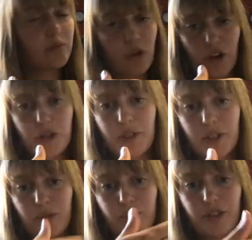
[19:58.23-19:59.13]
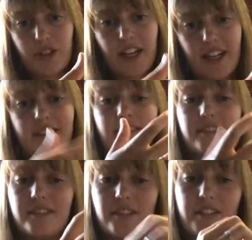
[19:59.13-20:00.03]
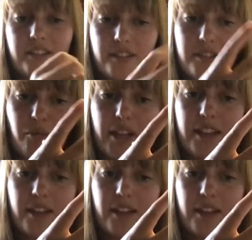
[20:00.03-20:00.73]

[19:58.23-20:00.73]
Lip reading: because we don't do that, when